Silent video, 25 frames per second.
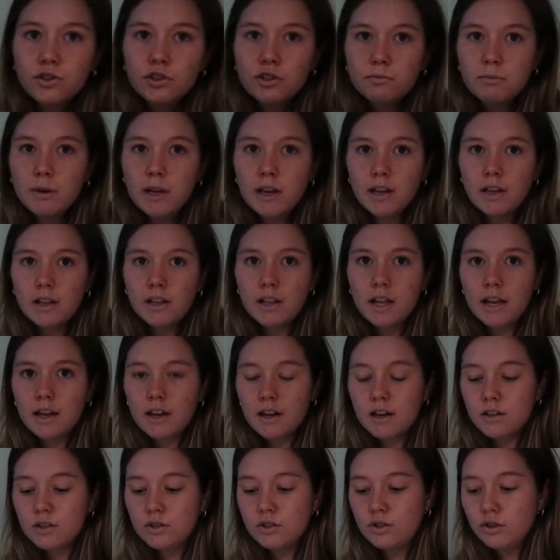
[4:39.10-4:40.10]
just make like
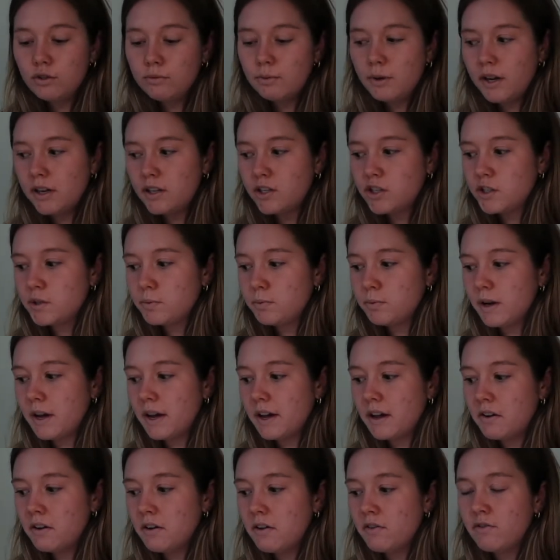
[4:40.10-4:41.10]
a 2-page
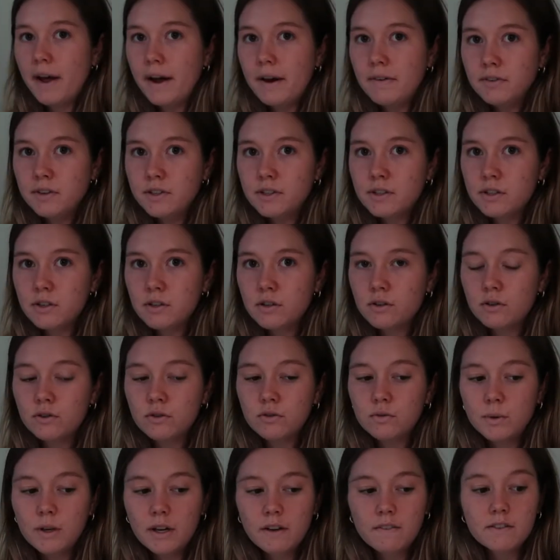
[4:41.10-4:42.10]
spread of every single
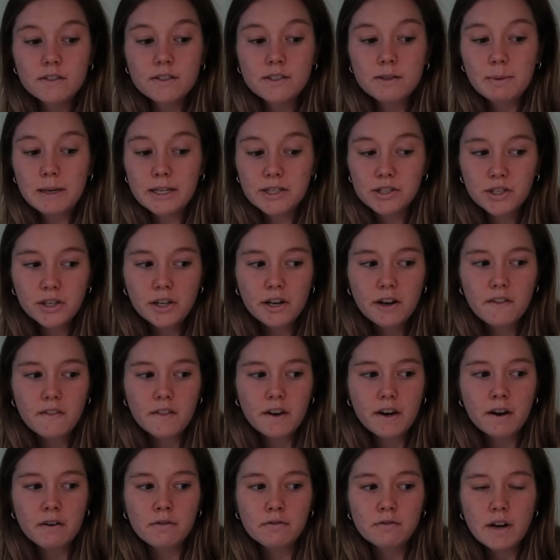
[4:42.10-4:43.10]
week of the semester, and
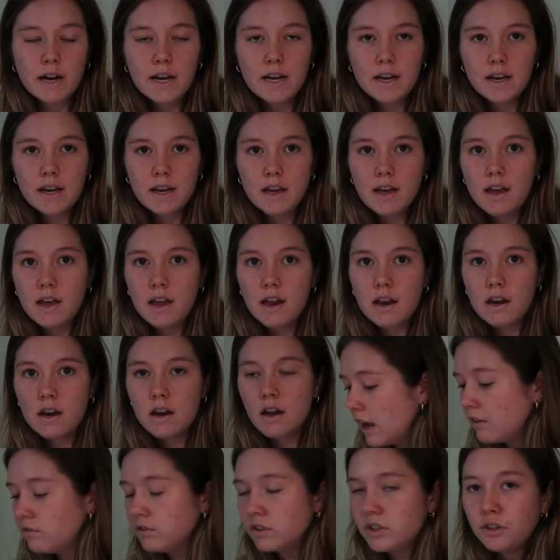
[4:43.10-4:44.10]
then I write
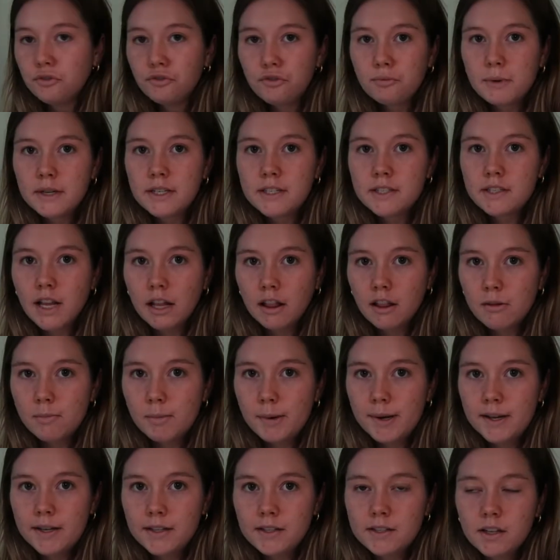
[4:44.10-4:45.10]
in everything for my
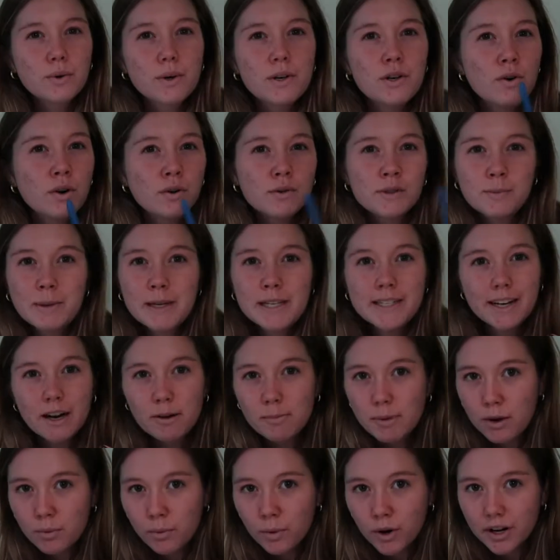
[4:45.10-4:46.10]
syllabus so I know how spaced out
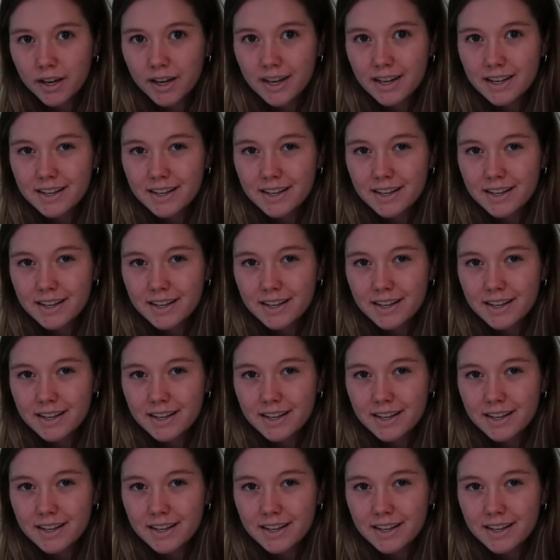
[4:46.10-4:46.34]
my work